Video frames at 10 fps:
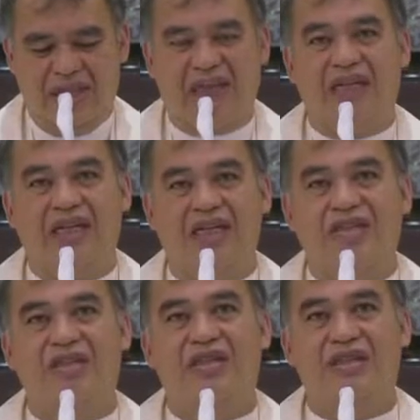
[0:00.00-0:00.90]
and a
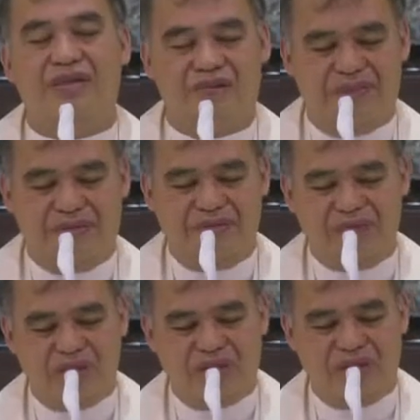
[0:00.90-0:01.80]
richer
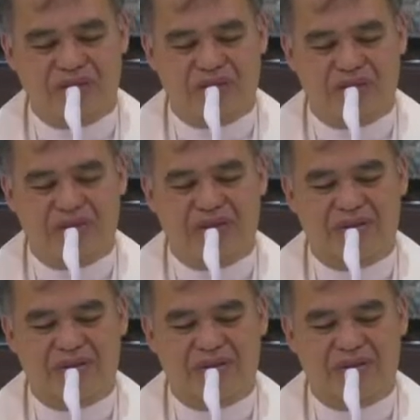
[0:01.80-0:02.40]
vision